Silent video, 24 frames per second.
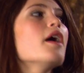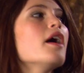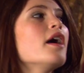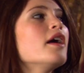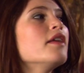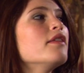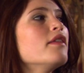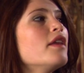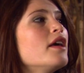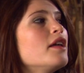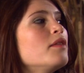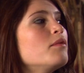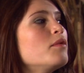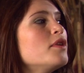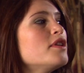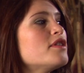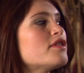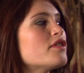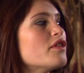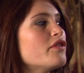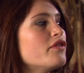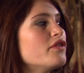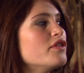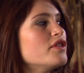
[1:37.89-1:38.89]
And then we
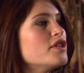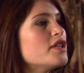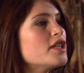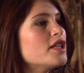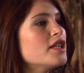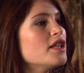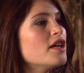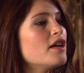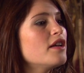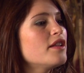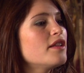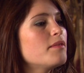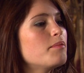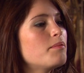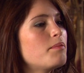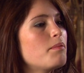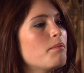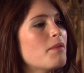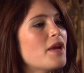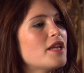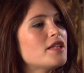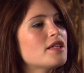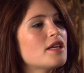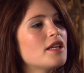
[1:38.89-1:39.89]
softened it. I
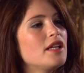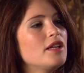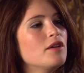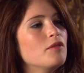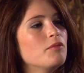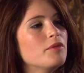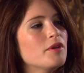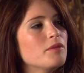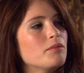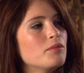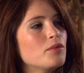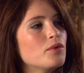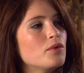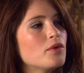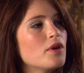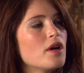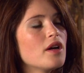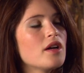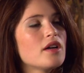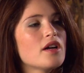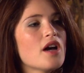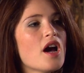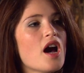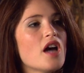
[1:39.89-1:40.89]
made it a little bit more
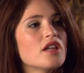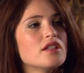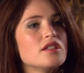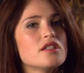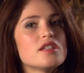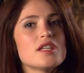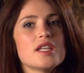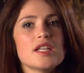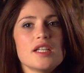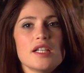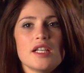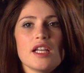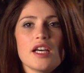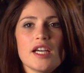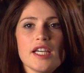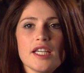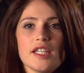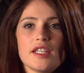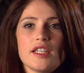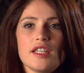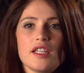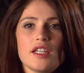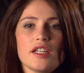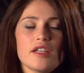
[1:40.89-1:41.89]

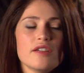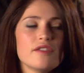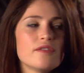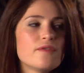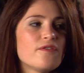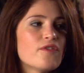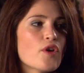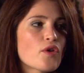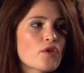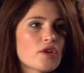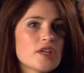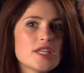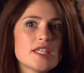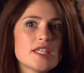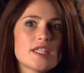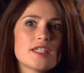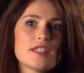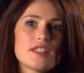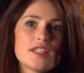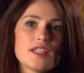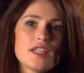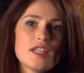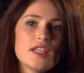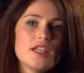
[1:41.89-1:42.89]
hunter-like, you know,
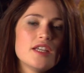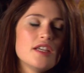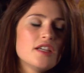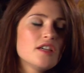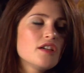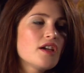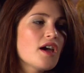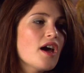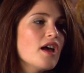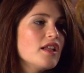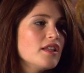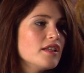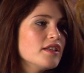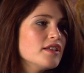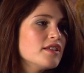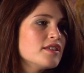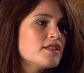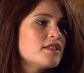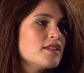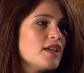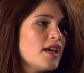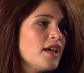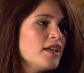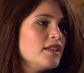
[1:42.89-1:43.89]
forest
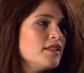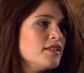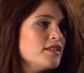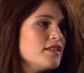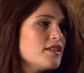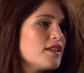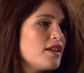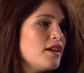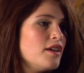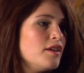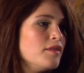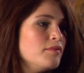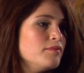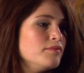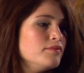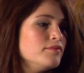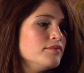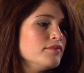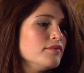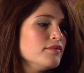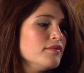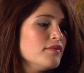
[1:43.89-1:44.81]
colours, and